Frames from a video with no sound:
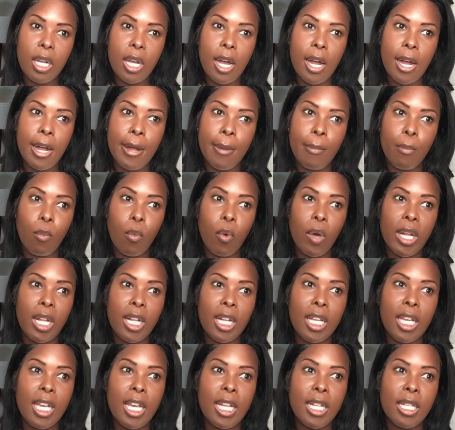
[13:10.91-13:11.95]
wanting
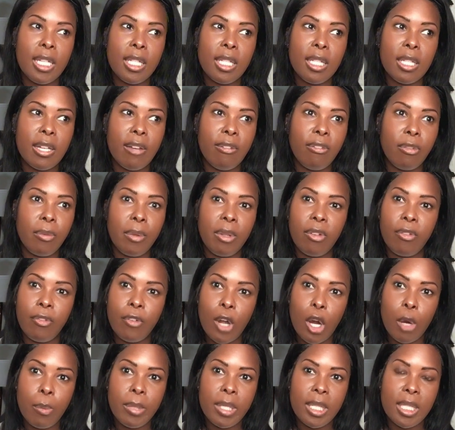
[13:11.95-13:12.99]
to get stuff from the
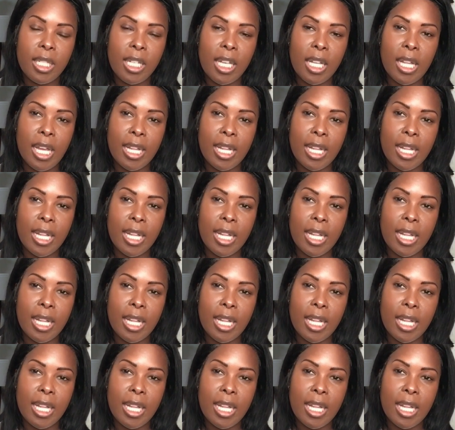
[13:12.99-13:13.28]
pharmacy.